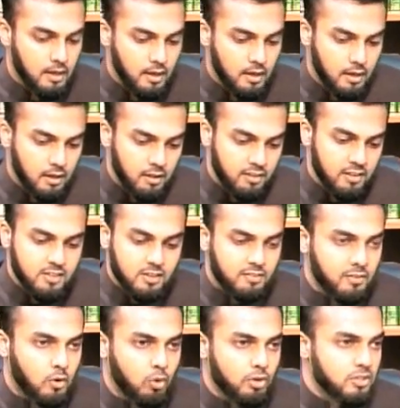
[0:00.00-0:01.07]
This, of
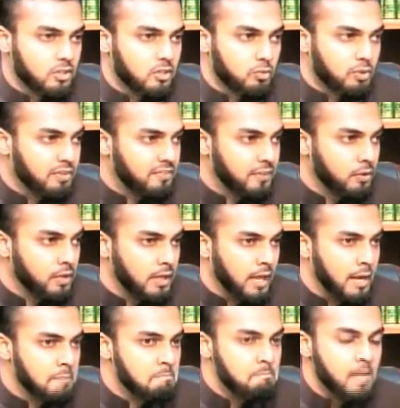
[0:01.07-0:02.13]
course, is refuted
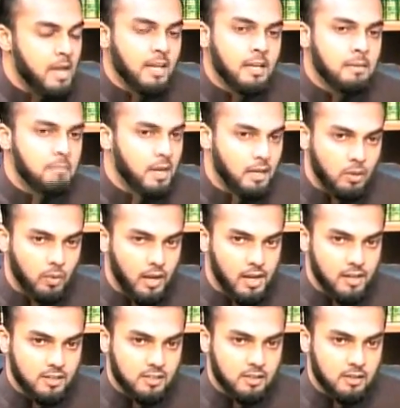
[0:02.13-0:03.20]
in many, many
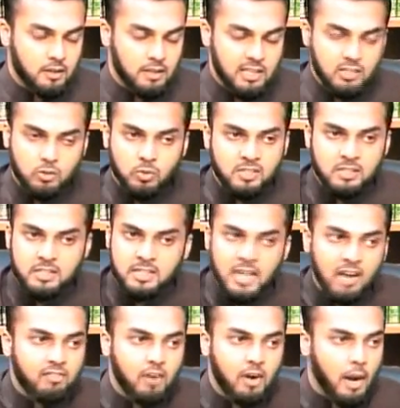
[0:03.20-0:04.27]
ways. This was never
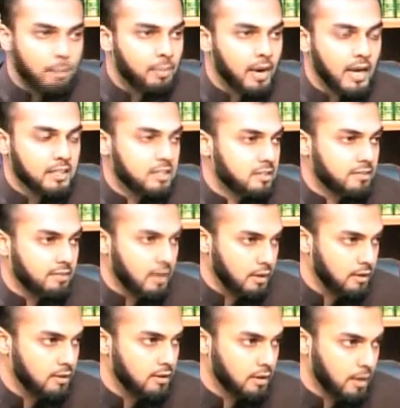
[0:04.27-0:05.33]
a practice of any of the
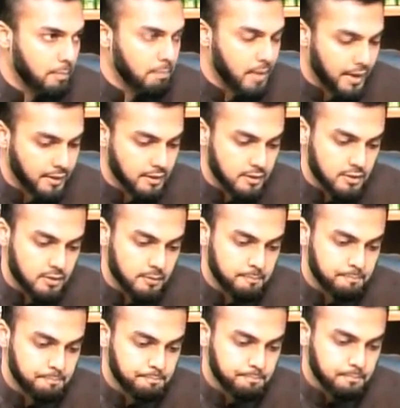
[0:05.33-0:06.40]
companions.
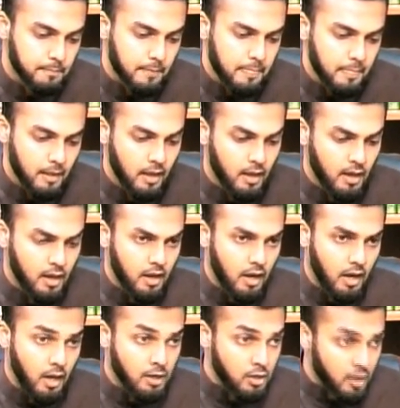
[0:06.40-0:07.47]

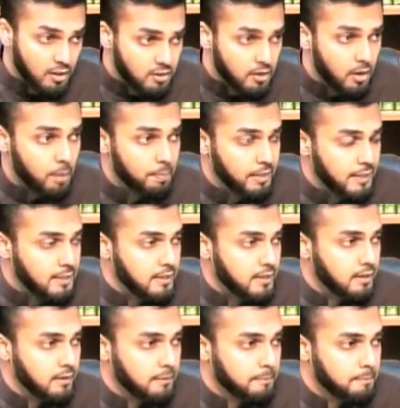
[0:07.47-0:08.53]
Another opinion
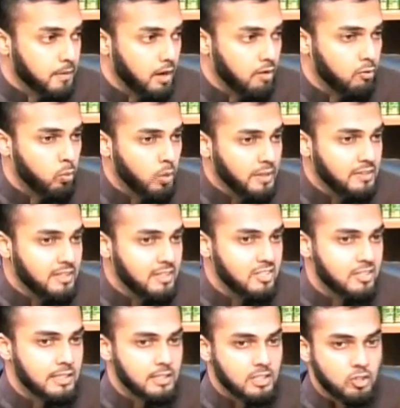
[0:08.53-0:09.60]
of what these
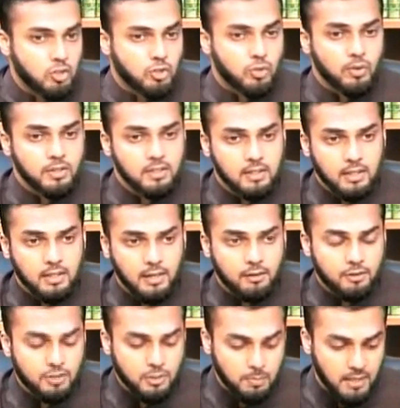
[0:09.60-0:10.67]
disjointed letters
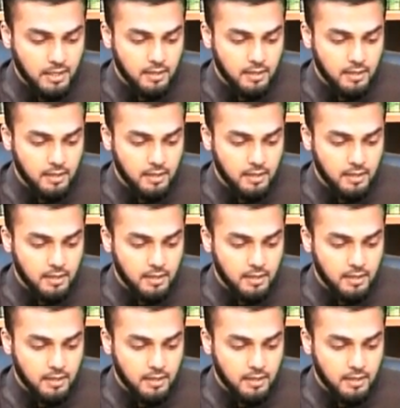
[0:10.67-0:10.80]
mean